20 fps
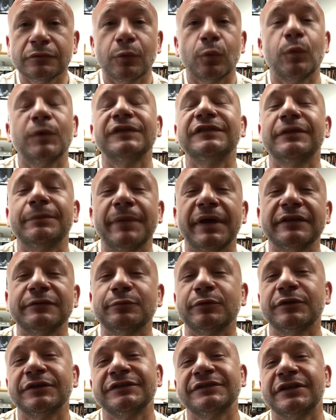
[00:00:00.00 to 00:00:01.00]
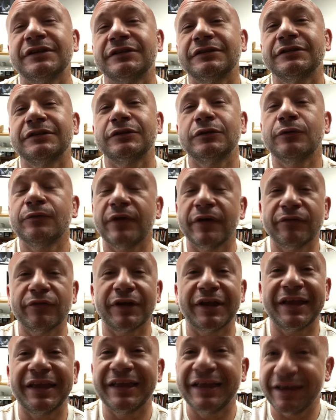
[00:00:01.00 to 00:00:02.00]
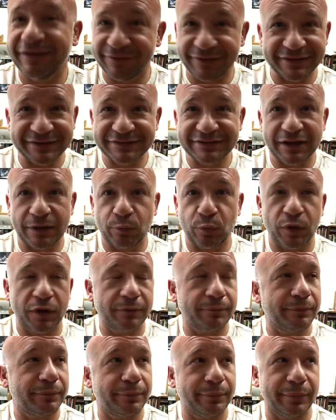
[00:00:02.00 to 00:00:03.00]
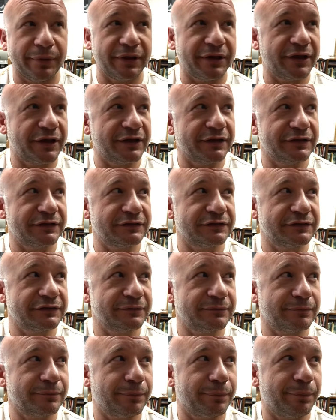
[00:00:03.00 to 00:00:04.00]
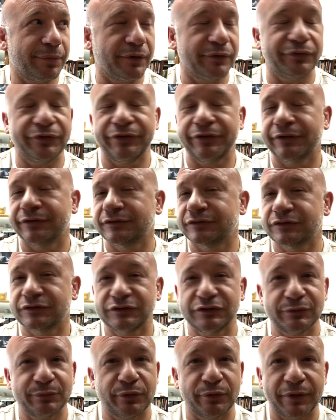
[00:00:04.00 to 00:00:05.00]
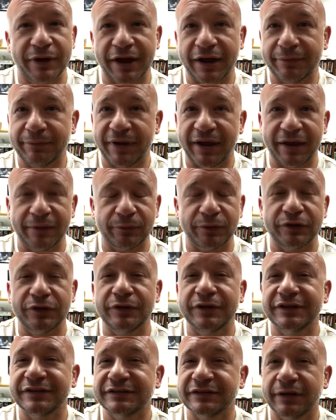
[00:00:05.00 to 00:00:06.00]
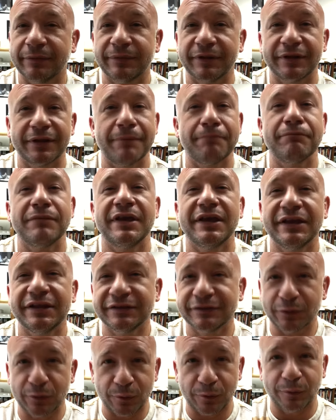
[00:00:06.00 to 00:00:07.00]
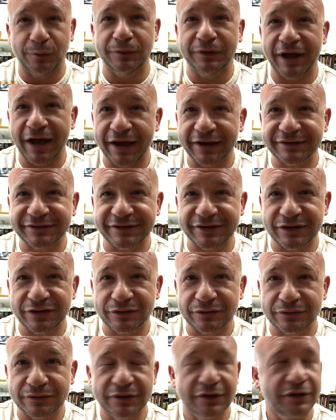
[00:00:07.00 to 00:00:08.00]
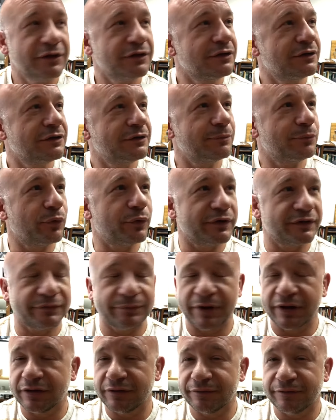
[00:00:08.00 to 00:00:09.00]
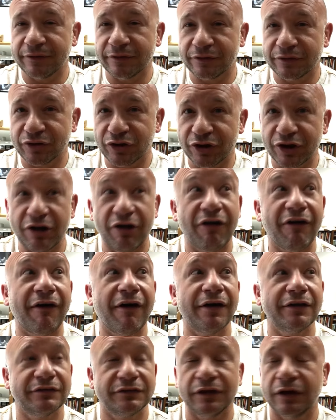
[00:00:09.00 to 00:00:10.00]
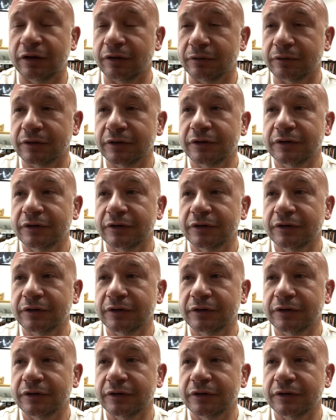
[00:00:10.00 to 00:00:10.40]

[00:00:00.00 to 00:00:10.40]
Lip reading: what's the best present you've ever given someone? Because both of those are super rad, man. When you get something that means a whole lot to you, boy, does it make you feel good. Also,